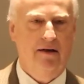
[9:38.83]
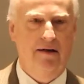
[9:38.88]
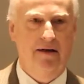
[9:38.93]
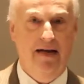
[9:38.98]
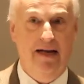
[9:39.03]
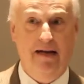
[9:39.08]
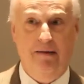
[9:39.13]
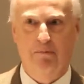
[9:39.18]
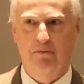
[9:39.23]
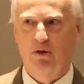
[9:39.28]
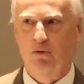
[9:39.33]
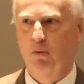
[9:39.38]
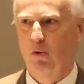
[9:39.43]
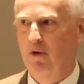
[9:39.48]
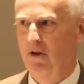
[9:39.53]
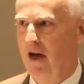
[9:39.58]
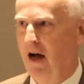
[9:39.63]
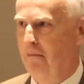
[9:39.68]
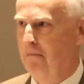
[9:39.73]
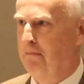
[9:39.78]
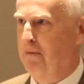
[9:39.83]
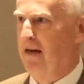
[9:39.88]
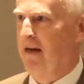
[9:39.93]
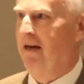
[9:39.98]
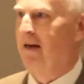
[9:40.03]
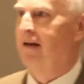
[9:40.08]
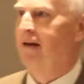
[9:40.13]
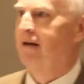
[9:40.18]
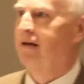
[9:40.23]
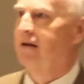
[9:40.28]
names will not
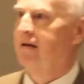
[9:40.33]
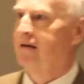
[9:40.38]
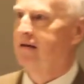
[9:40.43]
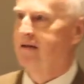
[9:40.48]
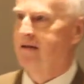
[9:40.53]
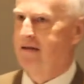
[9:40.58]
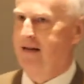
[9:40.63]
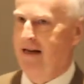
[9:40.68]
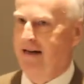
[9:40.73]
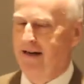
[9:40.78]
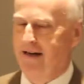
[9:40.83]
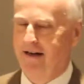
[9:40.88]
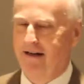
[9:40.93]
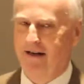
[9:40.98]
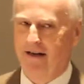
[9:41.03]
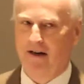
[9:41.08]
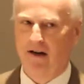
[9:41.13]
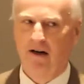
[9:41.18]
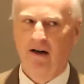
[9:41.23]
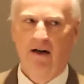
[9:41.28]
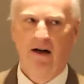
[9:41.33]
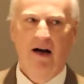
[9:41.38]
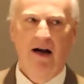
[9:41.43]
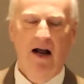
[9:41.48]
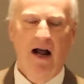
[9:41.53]
be stated here,